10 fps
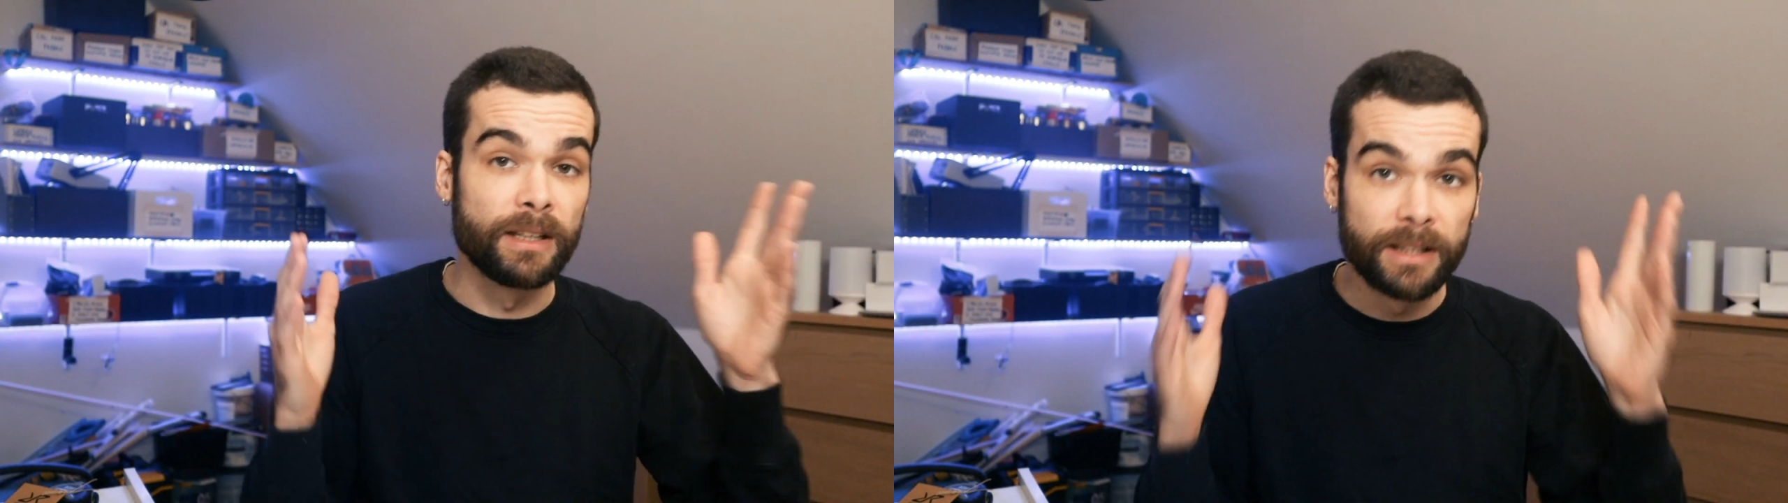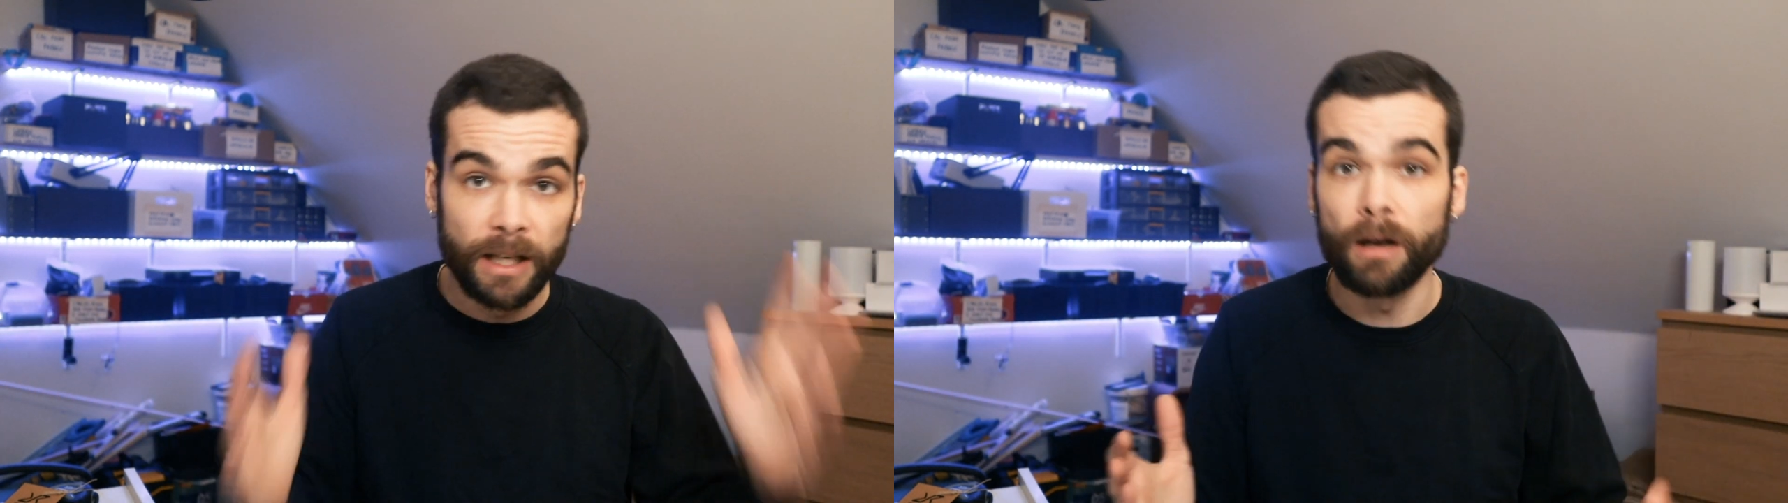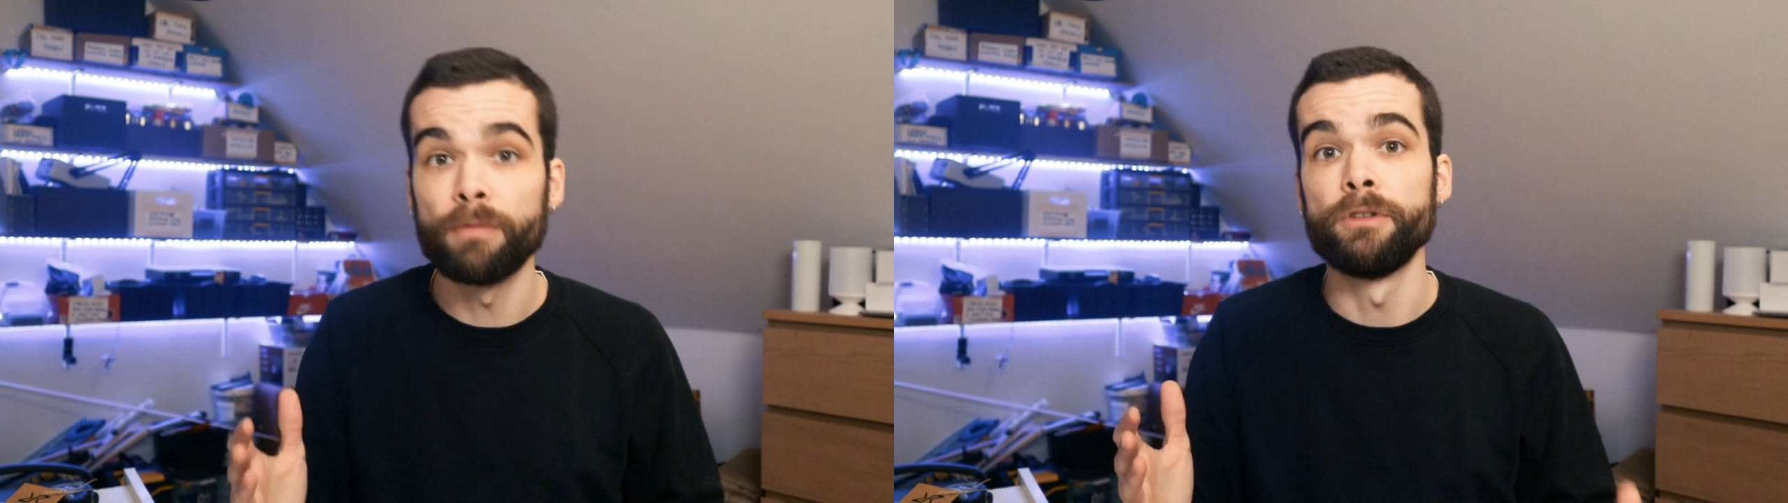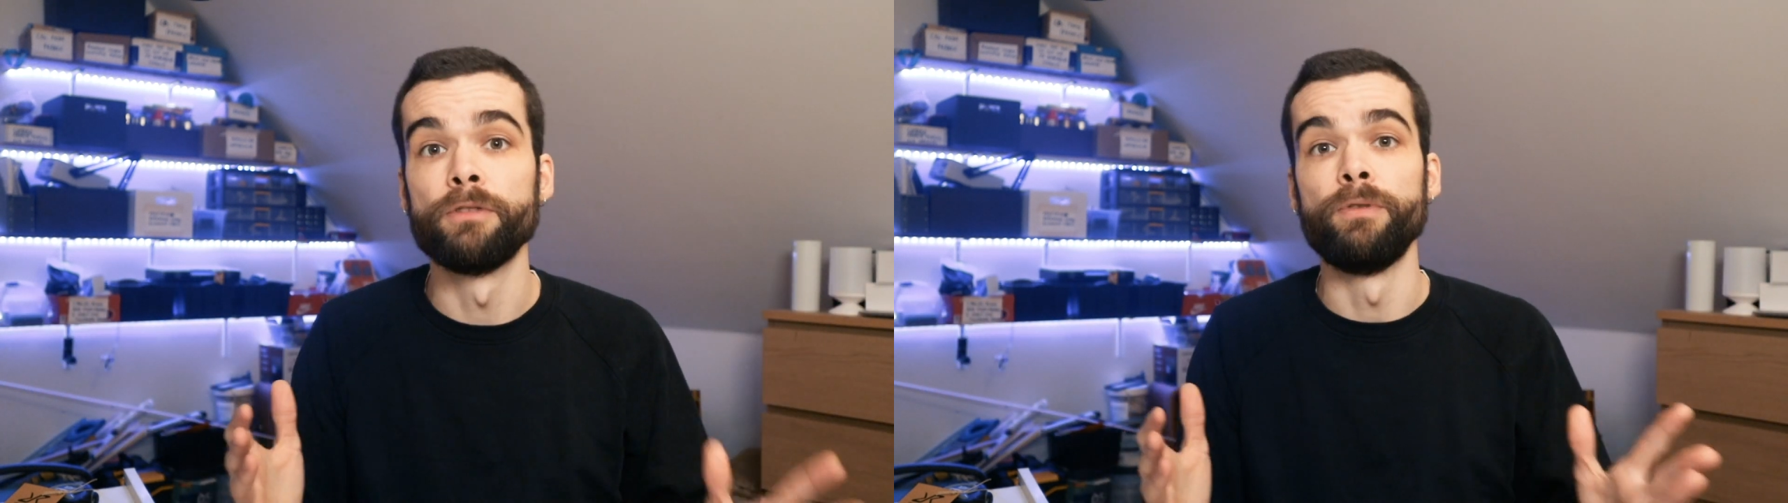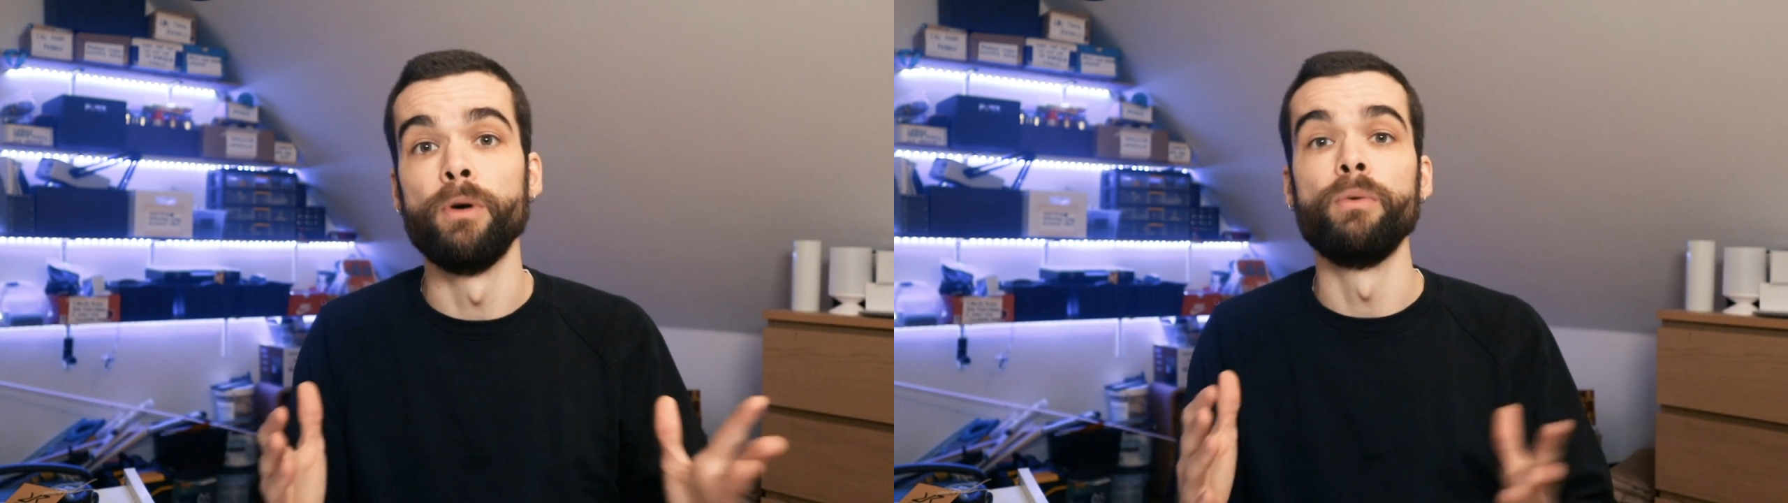get off your
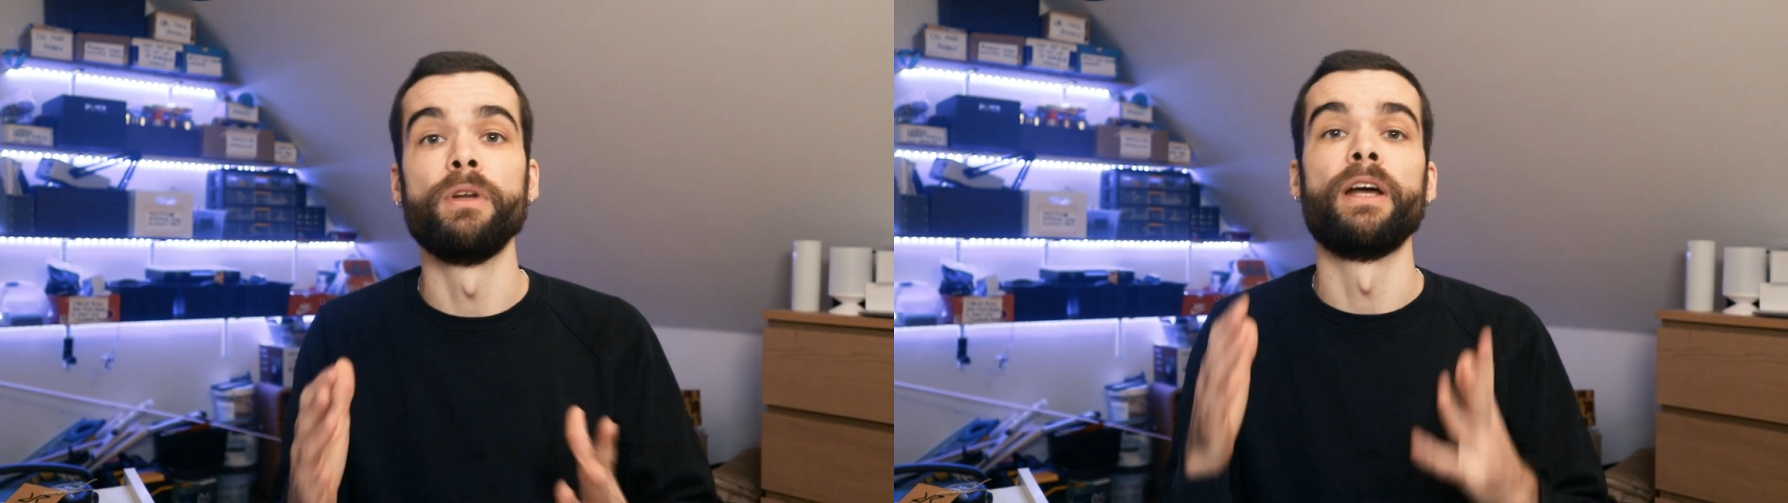phone